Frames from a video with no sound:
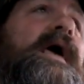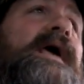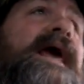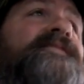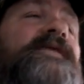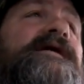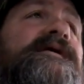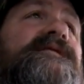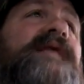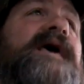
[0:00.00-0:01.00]
And at the end
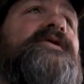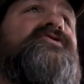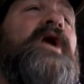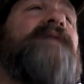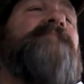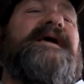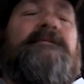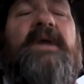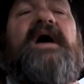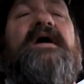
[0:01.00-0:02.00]
of the day, they're trying to make
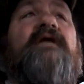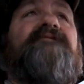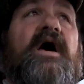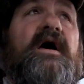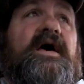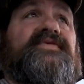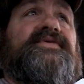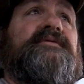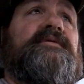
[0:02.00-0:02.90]
a buck off us.